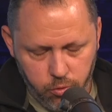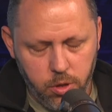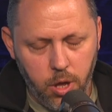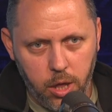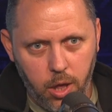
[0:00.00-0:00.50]

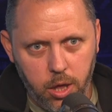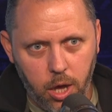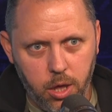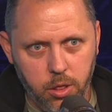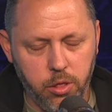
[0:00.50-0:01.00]

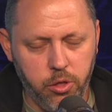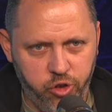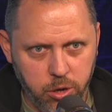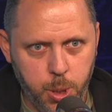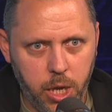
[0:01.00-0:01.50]
The
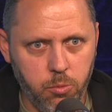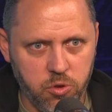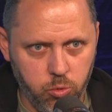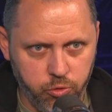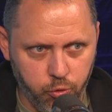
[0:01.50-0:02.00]
Chelsea game
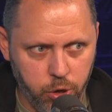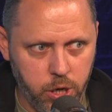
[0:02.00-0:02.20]
was really